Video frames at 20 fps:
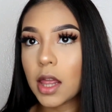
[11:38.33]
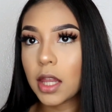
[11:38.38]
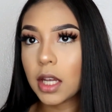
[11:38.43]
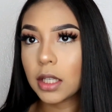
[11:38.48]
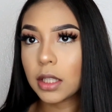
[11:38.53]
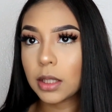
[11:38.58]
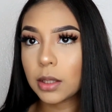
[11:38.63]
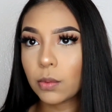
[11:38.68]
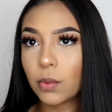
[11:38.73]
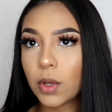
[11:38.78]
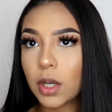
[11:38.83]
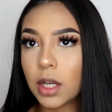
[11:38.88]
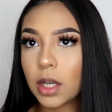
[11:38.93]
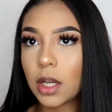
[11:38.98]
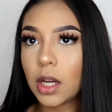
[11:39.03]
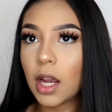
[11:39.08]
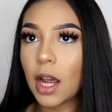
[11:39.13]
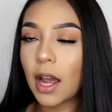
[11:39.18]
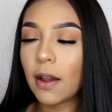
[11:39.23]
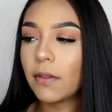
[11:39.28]
This
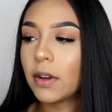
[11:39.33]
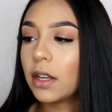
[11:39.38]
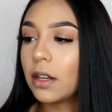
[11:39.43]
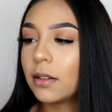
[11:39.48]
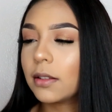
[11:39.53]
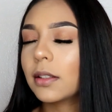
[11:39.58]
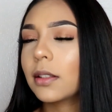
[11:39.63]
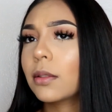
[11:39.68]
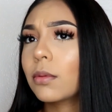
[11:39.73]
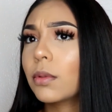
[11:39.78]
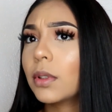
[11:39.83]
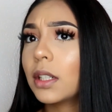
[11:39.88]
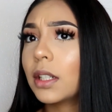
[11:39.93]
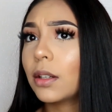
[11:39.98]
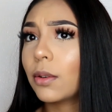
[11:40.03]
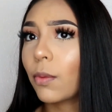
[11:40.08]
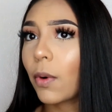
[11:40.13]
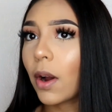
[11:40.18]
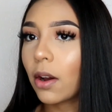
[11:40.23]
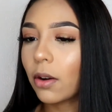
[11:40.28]
one. I haven't used this one
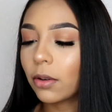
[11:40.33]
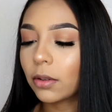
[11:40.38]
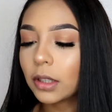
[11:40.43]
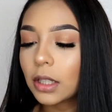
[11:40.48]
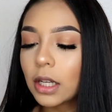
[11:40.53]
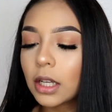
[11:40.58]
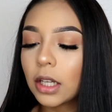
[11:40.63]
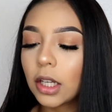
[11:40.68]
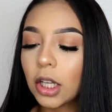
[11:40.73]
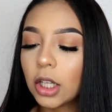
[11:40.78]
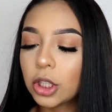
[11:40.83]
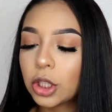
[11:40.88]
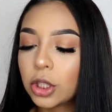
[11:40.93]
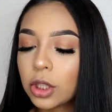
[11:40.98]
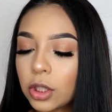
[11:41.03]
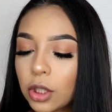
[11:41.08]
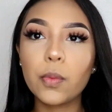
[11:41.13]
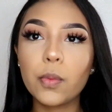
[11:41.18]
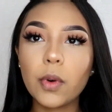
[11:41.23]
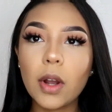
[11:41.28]
in a while.
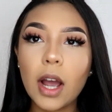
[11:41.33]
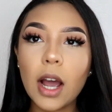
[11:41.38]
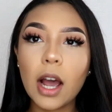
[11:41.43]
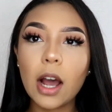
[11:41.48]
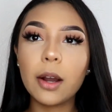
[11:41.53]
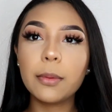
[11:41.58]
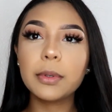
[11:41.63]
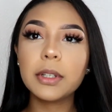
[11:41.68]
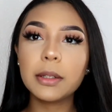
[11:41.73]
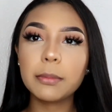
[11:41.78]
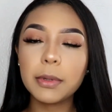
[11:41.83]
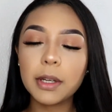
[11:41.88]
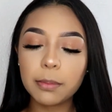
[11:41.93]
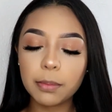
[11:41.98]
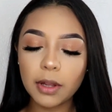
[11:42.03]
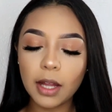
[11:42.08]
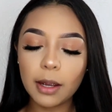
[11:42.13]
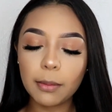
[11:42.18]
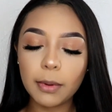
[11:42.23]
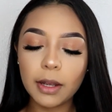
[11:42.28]
So how I'm going to be
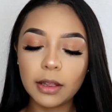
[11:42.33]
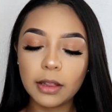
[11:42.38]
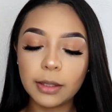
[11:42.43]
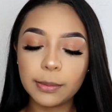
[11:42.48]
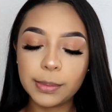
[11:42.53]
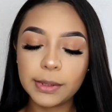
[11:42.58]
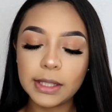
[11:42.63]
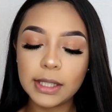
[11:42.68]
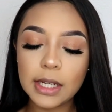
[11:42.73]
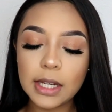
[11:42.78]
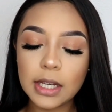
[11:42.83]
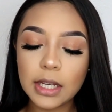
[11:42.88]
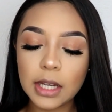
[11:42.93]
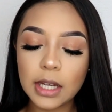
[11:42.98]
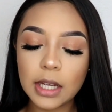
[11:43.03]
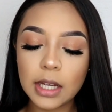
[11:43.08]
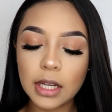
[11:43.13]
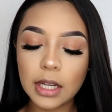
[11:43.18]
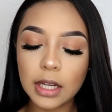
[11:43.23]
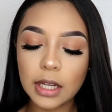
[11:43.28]
applying my lipstick
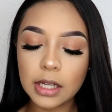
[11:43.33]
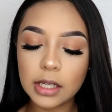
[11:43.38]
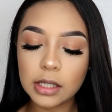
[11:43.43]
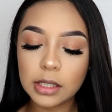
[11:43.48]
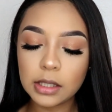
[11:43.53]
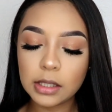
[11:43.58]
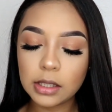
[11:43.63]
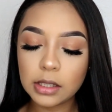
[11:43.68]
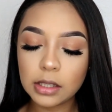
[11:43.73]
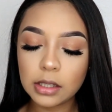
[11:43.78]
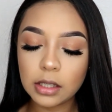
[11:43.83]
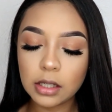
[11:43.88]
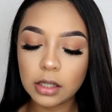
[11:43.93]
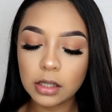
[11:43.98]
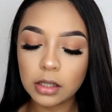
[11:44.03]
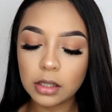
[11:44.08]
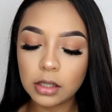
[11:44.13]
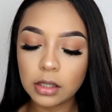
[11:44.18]
is